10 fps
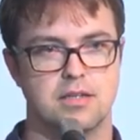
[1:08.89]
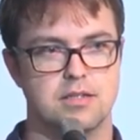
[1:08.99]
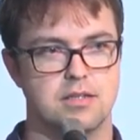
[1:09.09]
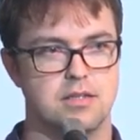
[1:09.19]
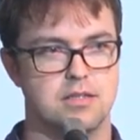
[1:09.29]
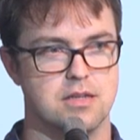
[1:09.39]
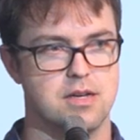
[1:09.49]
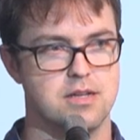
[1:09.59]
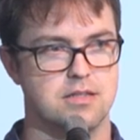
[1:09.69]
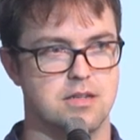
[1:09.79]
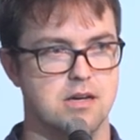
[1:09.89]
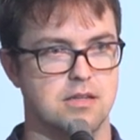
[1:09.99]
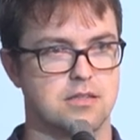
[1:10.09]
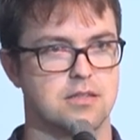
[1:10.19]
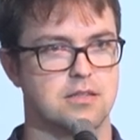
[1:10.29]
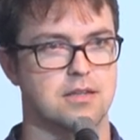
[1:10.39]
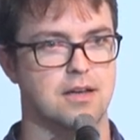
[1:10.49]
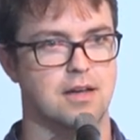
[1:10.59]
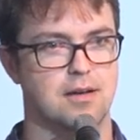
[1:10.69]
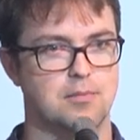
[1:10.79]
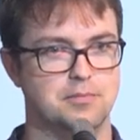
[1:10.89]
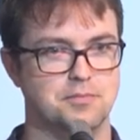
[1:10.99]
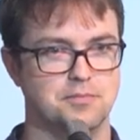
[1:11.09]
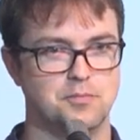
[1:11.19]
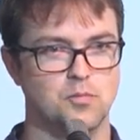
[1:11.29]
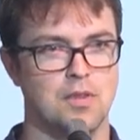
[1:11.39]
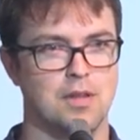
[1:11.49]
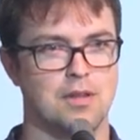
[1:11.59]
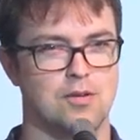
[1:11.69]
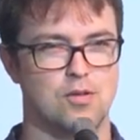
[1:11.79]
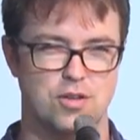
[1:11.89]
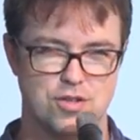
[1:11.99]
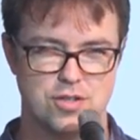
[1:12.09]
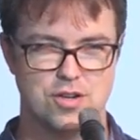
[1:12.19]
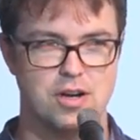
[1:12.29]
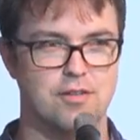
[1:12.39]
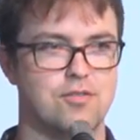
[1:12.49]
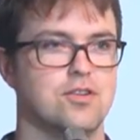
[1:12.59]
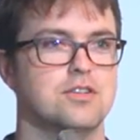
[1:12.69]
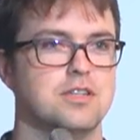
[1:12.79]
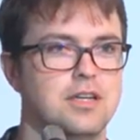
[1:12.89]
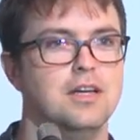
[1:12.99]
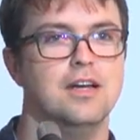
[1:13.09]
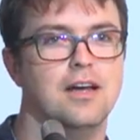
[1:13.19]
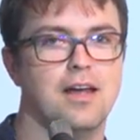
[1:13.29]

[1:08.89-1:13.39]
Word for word: tell us the design sucks, um, although you should try it first.